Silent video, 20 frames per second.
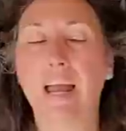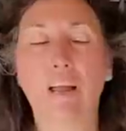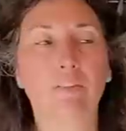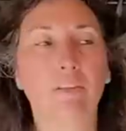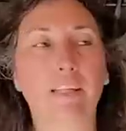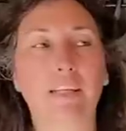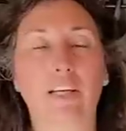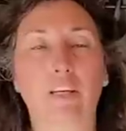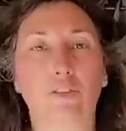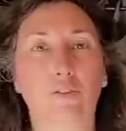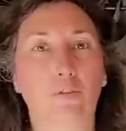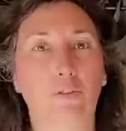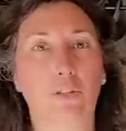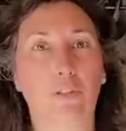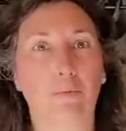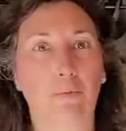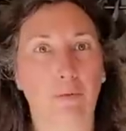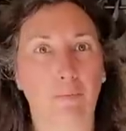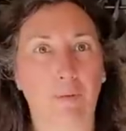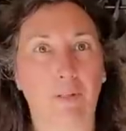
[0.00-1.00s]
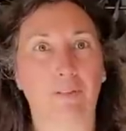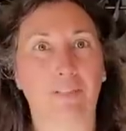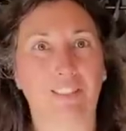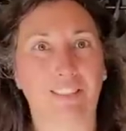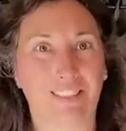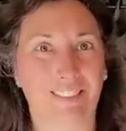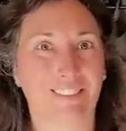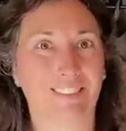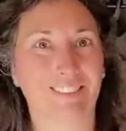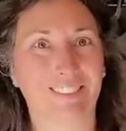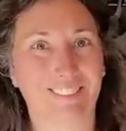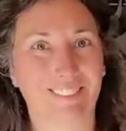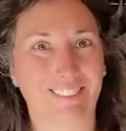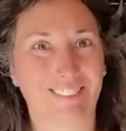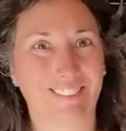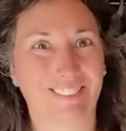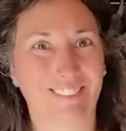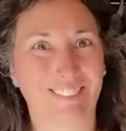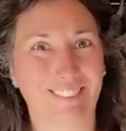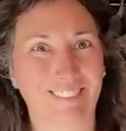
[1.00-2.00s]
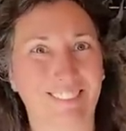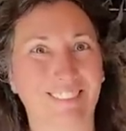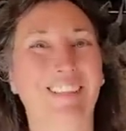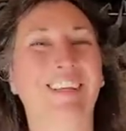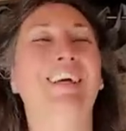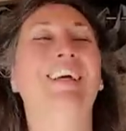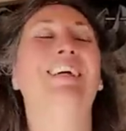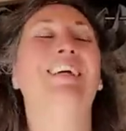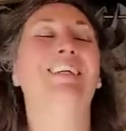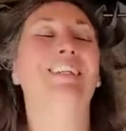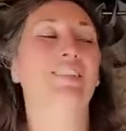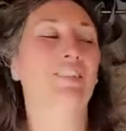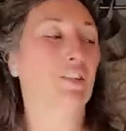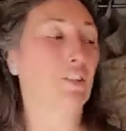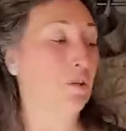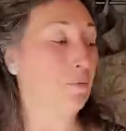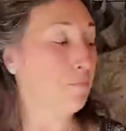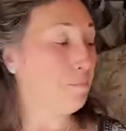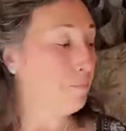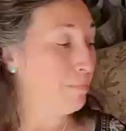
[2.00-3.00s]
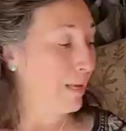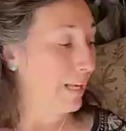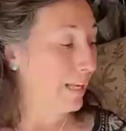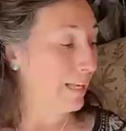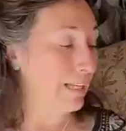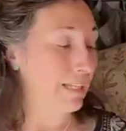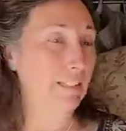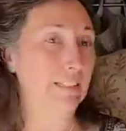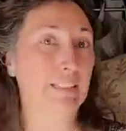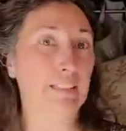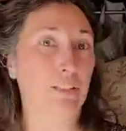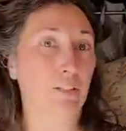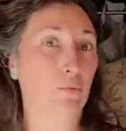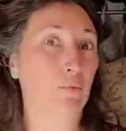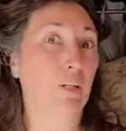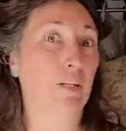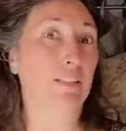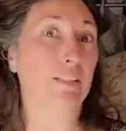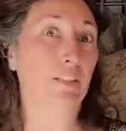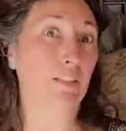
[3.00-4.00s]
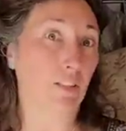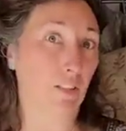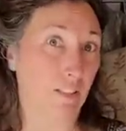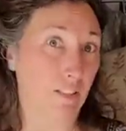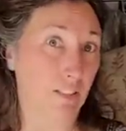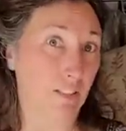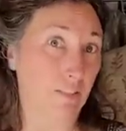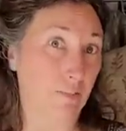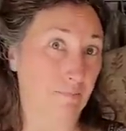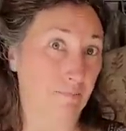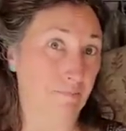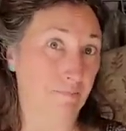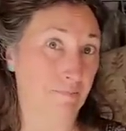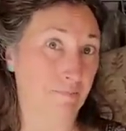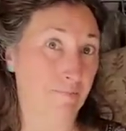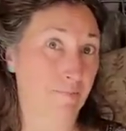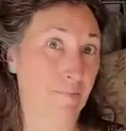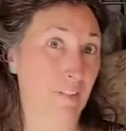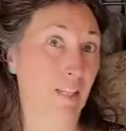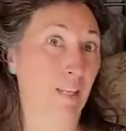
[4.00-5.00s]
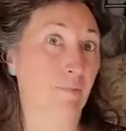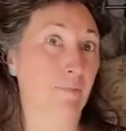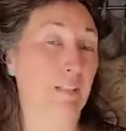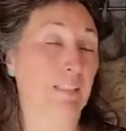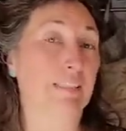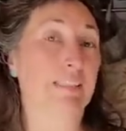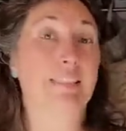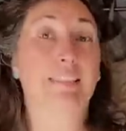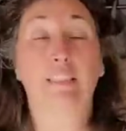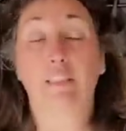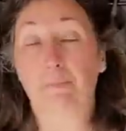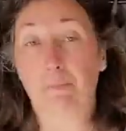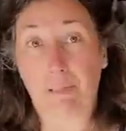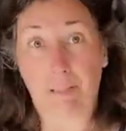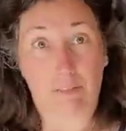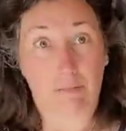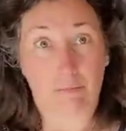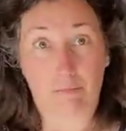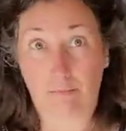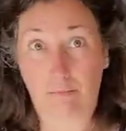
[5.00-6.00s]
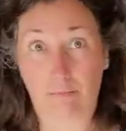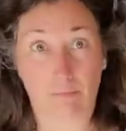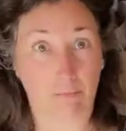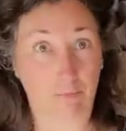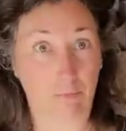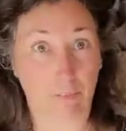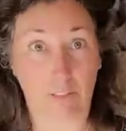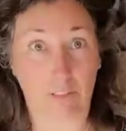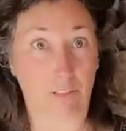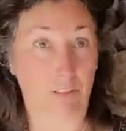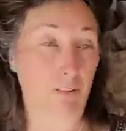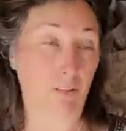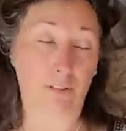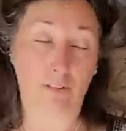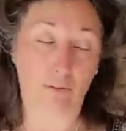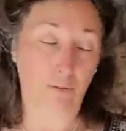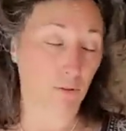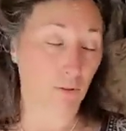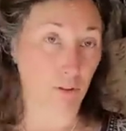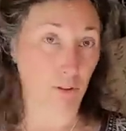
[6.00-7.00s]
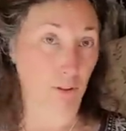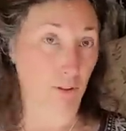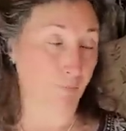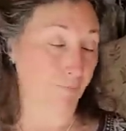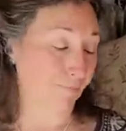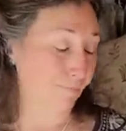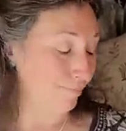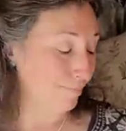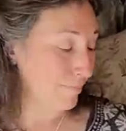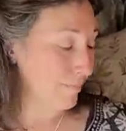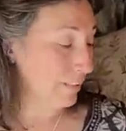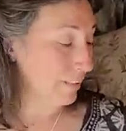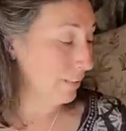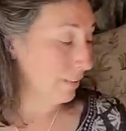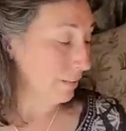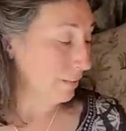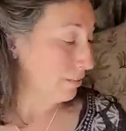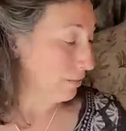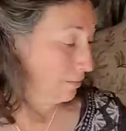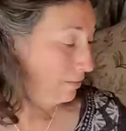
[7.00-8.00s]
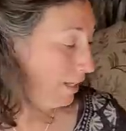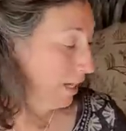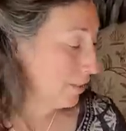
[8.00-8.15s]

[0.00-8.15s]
then everything else was going to be a bonus. So the bed is where I started because sleeping is, mm -hmm. is crucial. It's